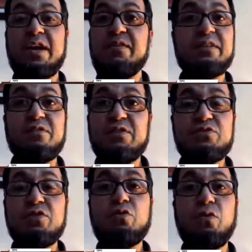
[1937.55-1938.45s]
Even the
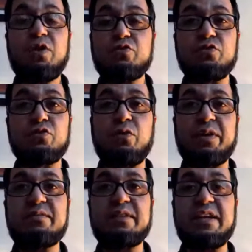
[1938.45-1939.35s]
restaurant owner should go.
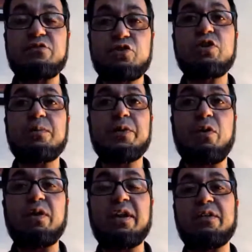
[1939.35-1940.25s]
It shouldn't be
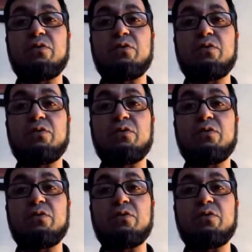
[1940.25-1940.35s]
only